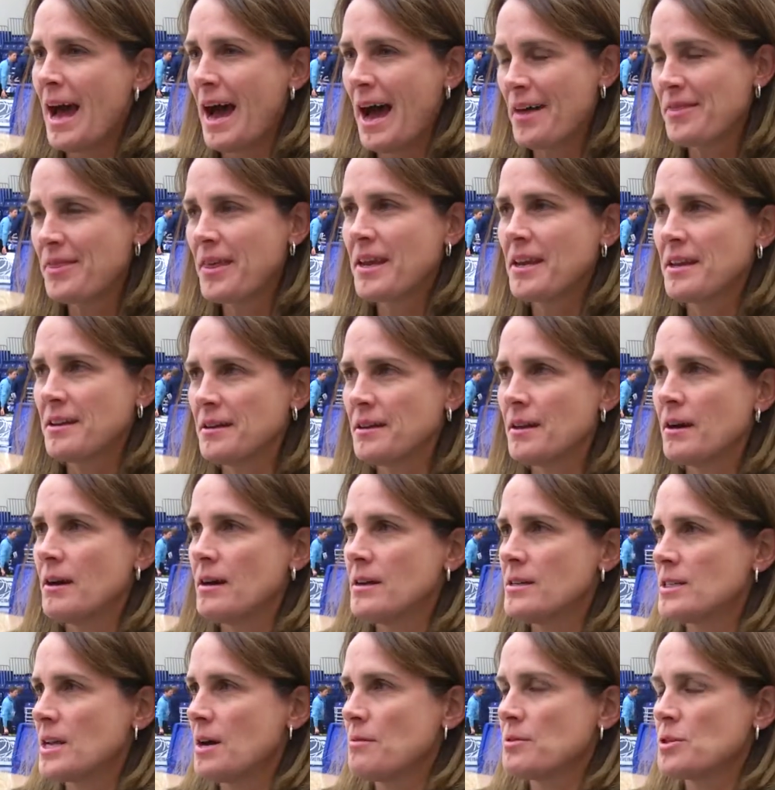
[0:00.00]
I think it
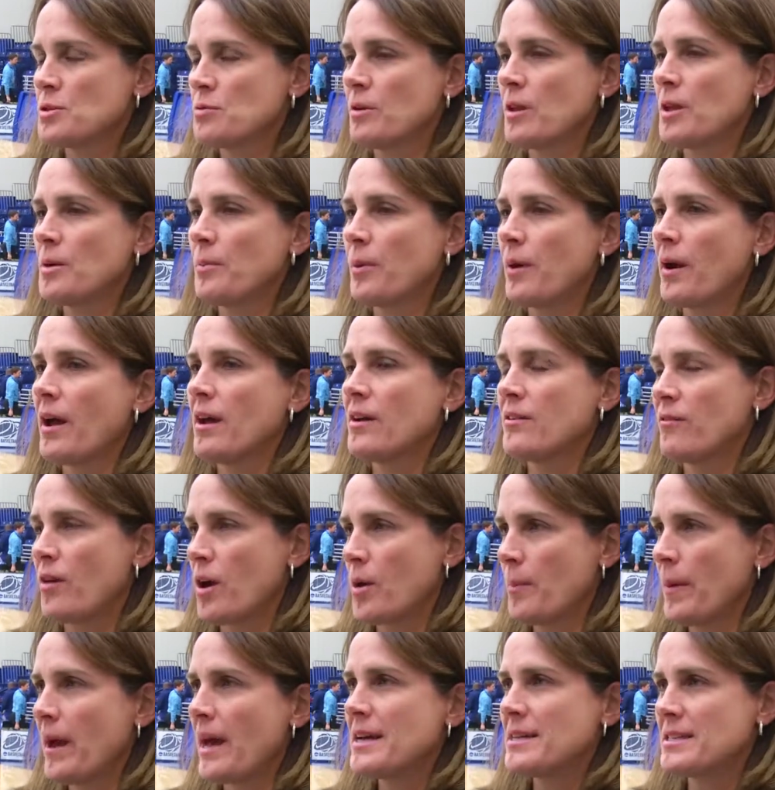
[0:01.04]
does. I was really proud of
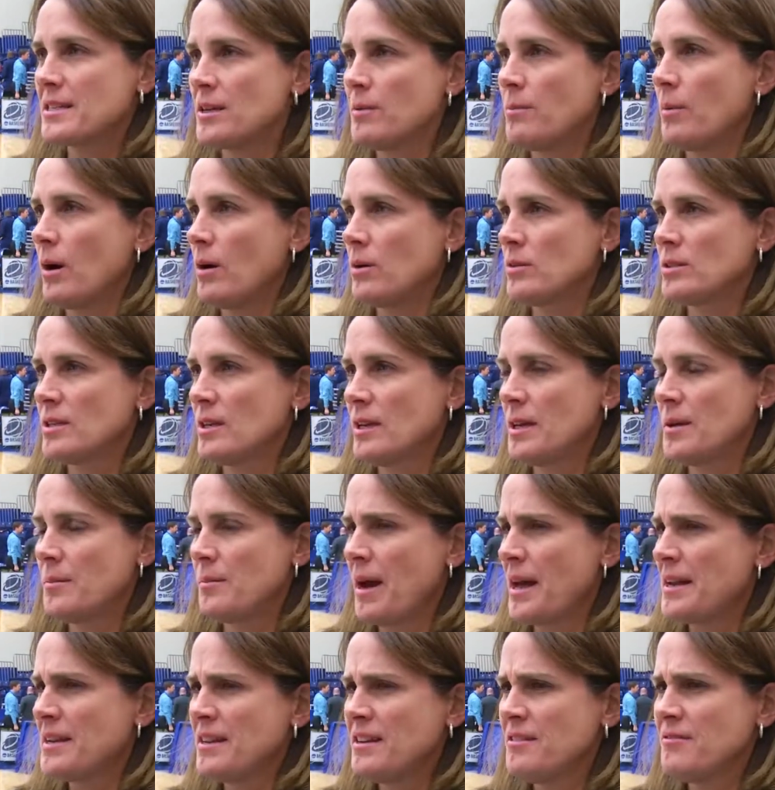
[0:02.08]
our basketball
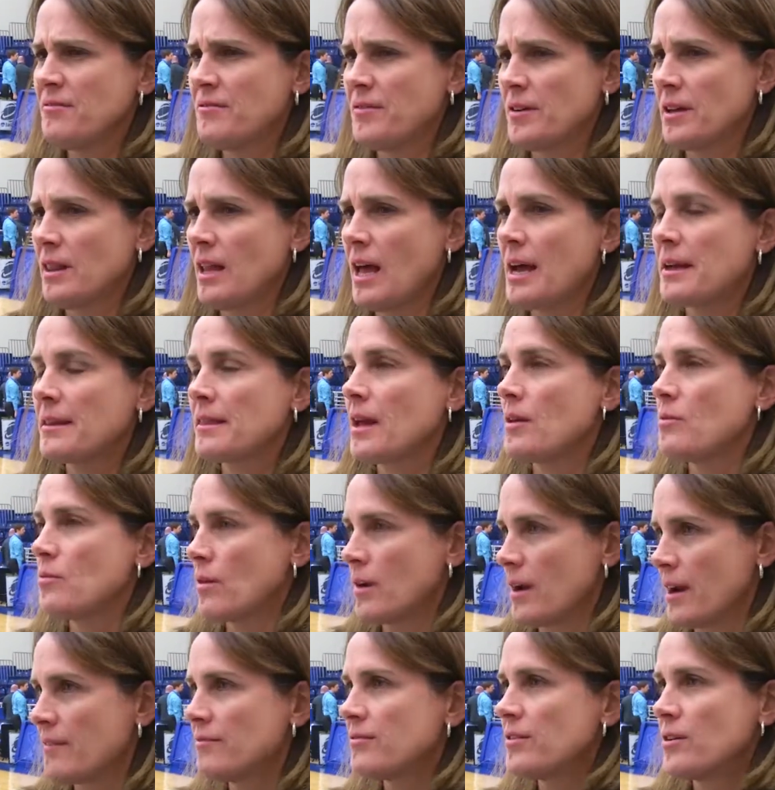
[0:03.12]
team. I didn't feel like they
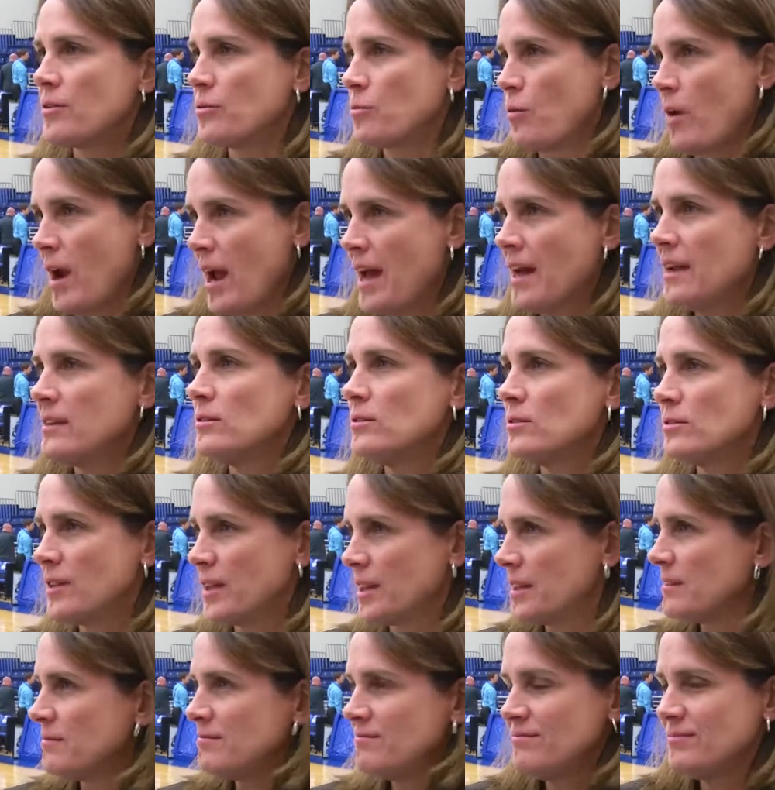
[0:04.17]
were ever rattled
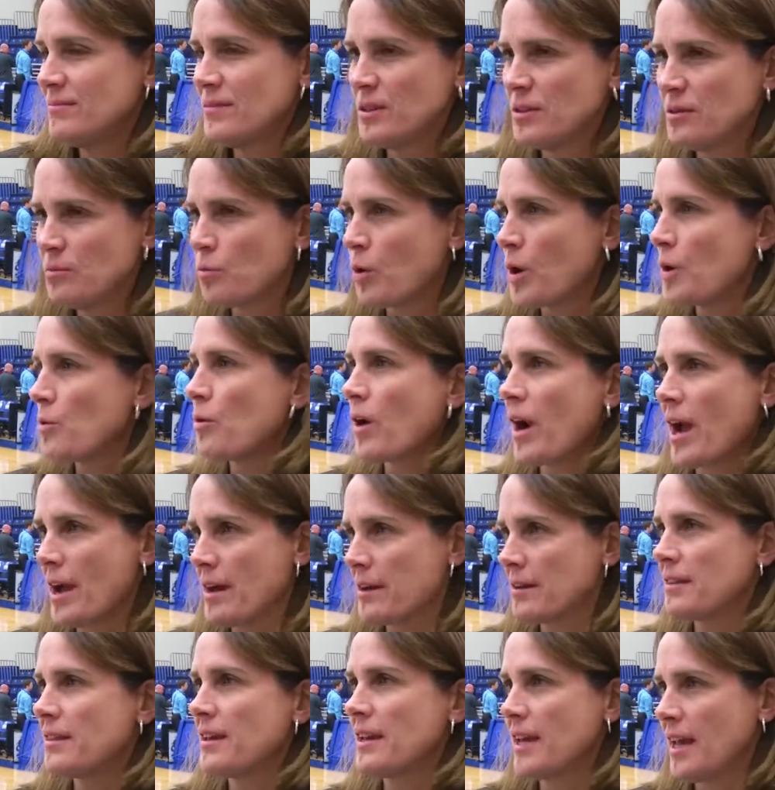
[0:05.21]
that we were
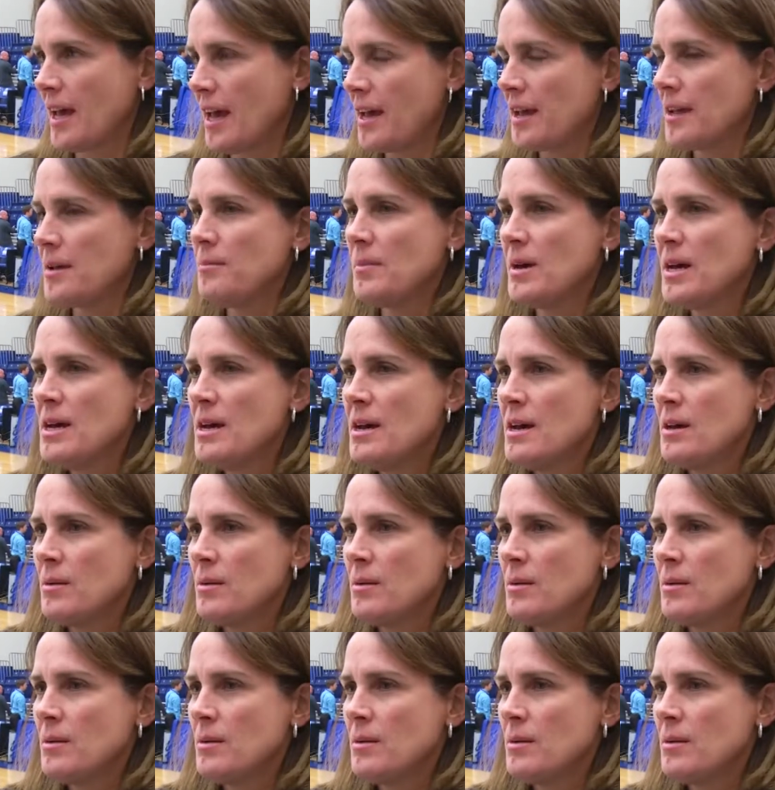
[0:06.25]
out of the game.